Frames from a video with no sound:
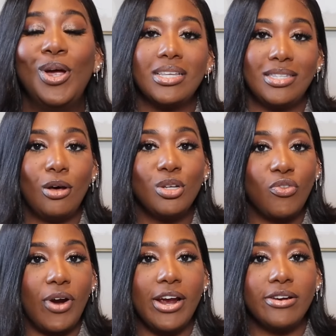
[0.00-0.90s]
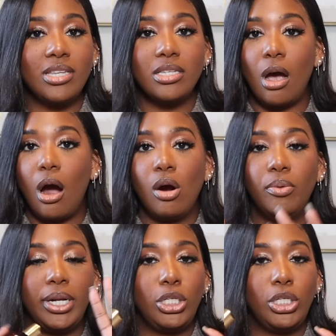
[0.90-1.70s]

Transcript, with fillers: Because those fragrances are already